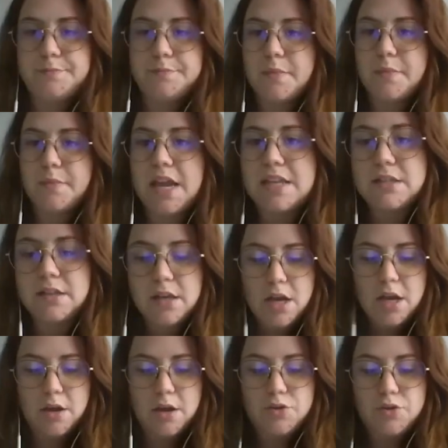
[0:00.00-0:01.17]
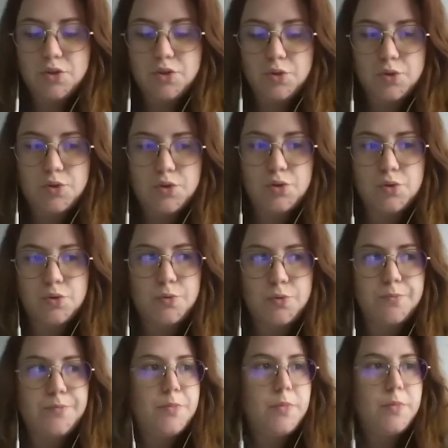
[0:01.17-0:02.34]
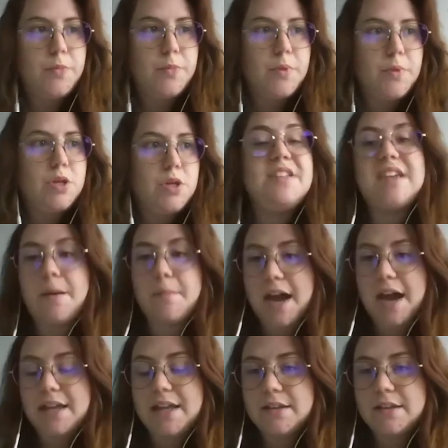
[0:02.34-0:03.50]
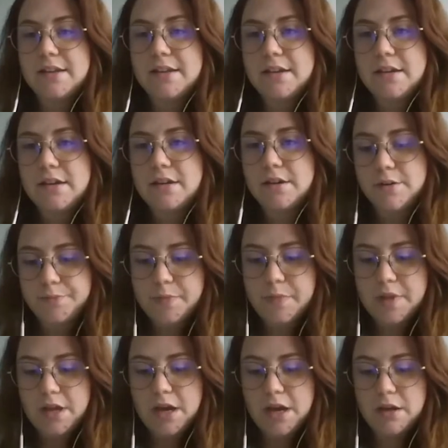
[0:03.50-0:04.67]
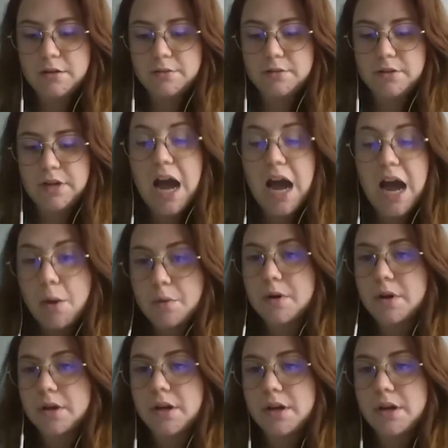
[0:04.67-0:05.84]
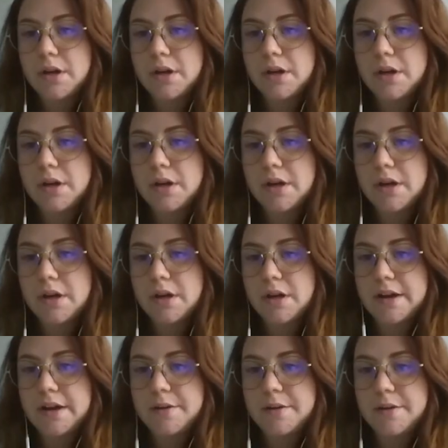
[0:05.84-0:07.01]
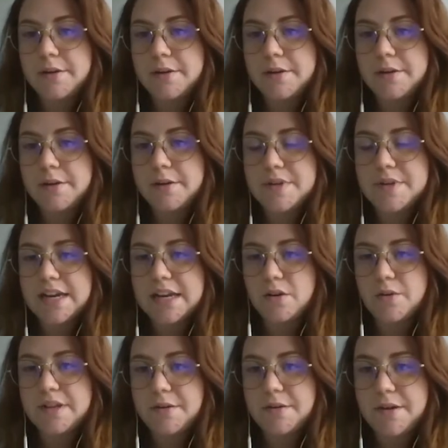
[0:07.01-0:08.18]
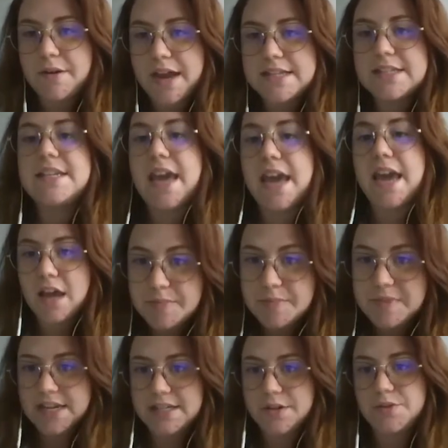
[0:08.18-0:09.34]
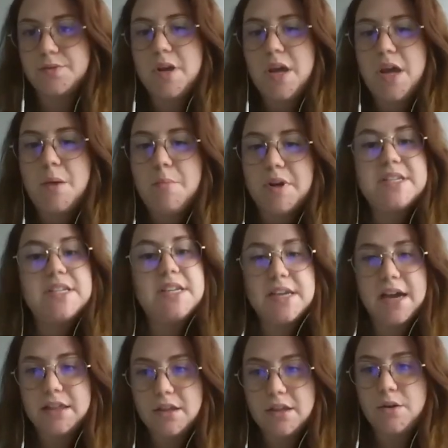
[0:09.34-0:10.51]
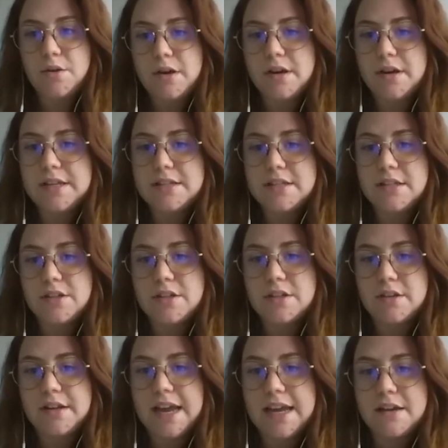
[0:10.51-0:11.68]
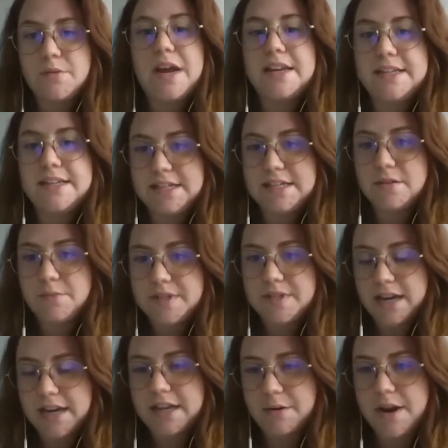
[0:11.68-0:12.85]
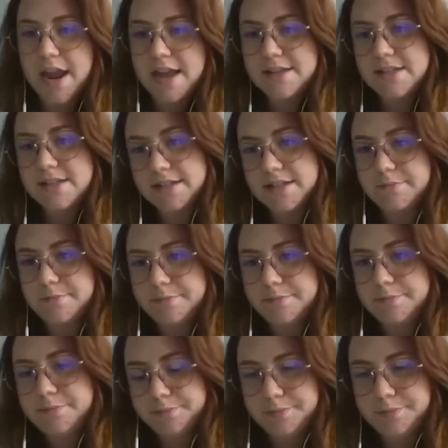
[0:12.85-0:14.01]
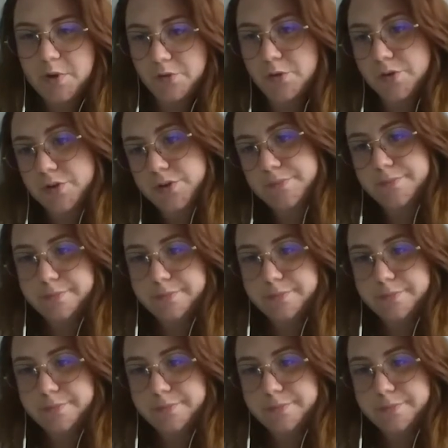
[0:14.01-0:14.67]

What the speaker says: It's to determine how recycled concrete aggregates can uptake CO2. But yeah, I know it's not like realistic recycled aggregates, yes, of course.